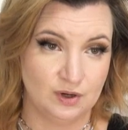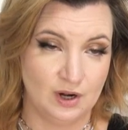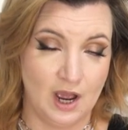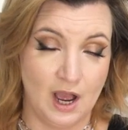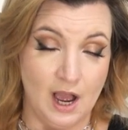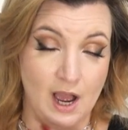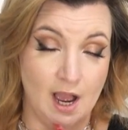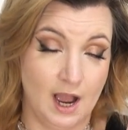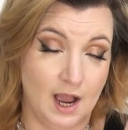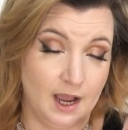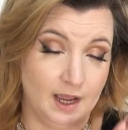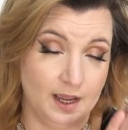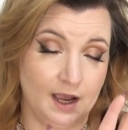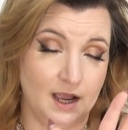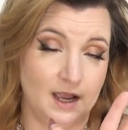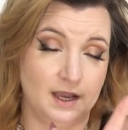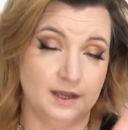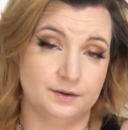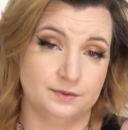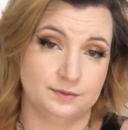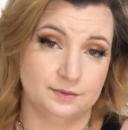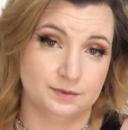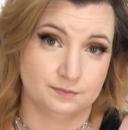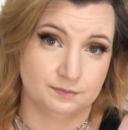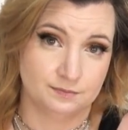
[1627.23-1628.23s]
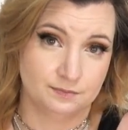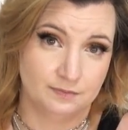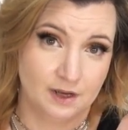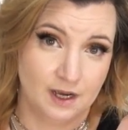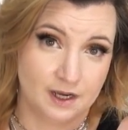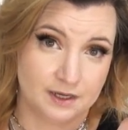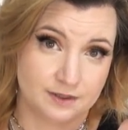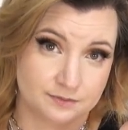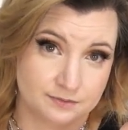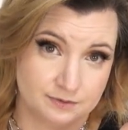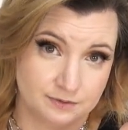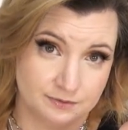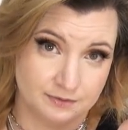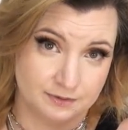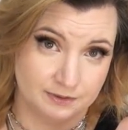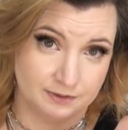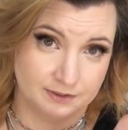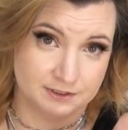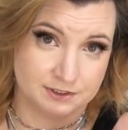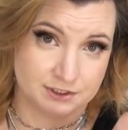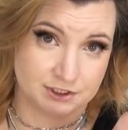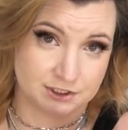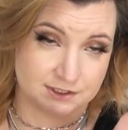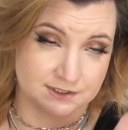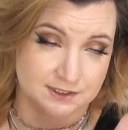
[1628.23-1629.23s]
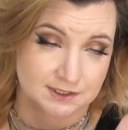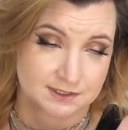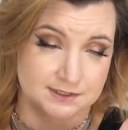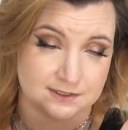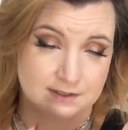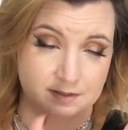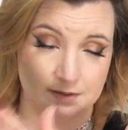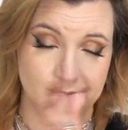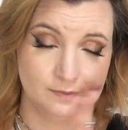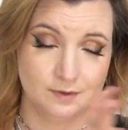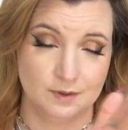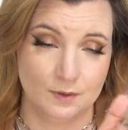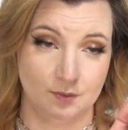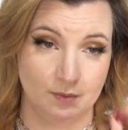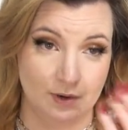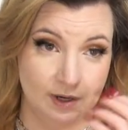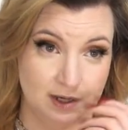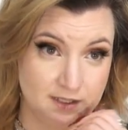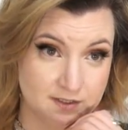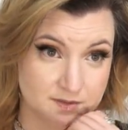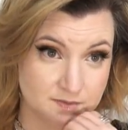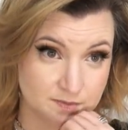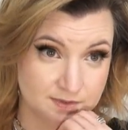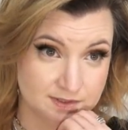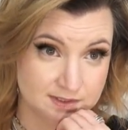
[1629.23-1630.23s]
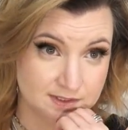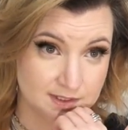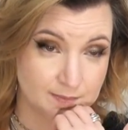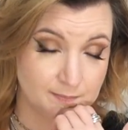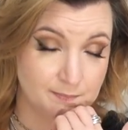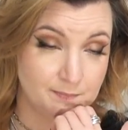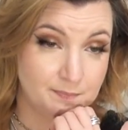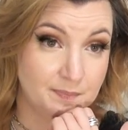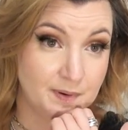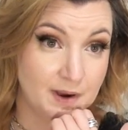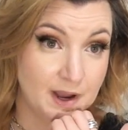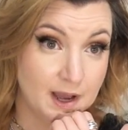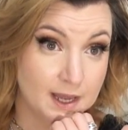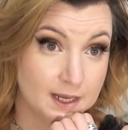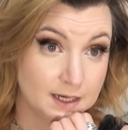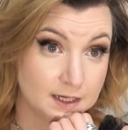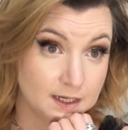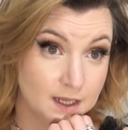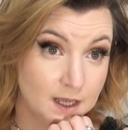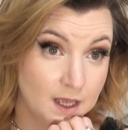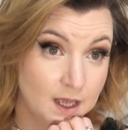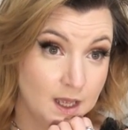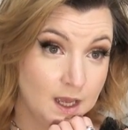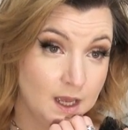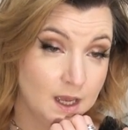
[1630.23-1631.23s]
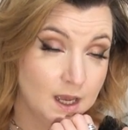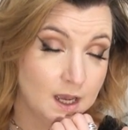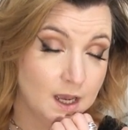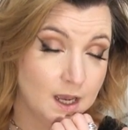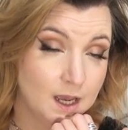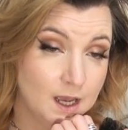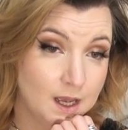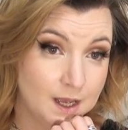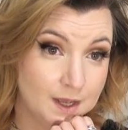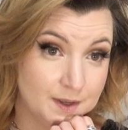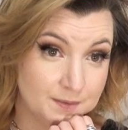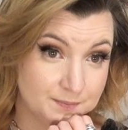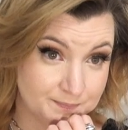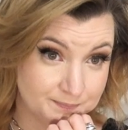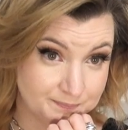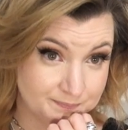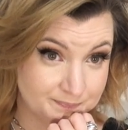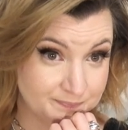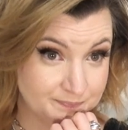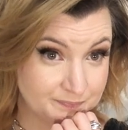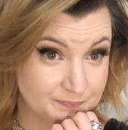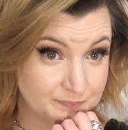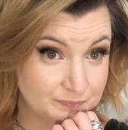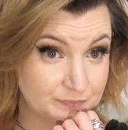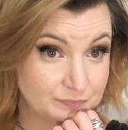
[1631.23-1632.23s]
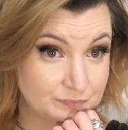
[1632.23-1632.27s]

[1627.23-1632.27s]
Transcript: I, I, I don't know. I don't know the logistics. I don't know. I guess we'll see. But, um,